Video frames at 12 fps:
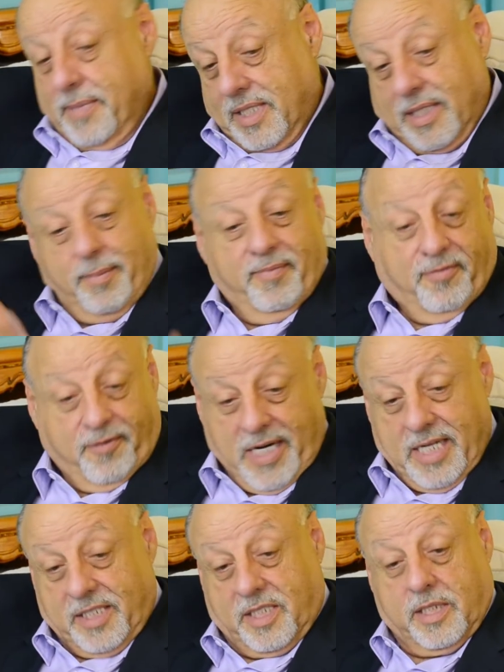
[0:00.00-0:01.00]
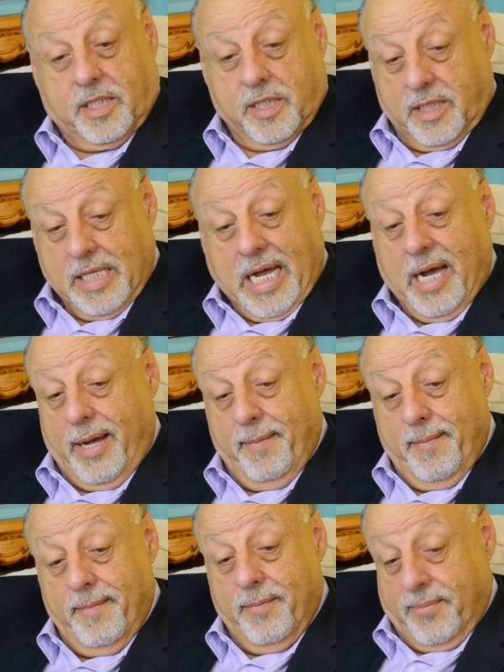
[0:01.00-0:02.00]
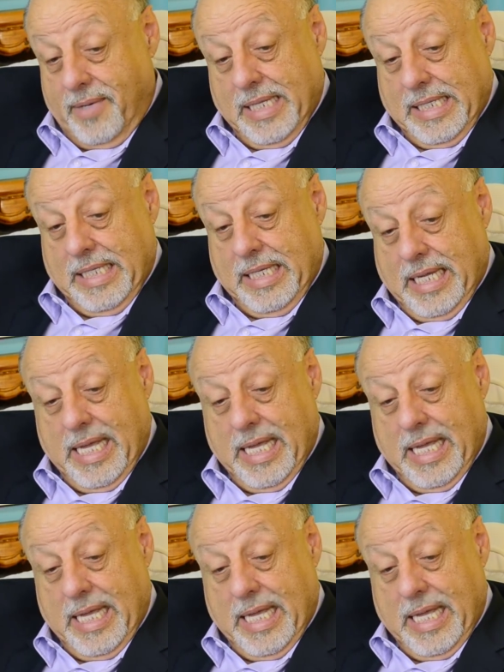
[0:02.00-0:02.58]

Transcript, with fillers: me something fresh, because I'm really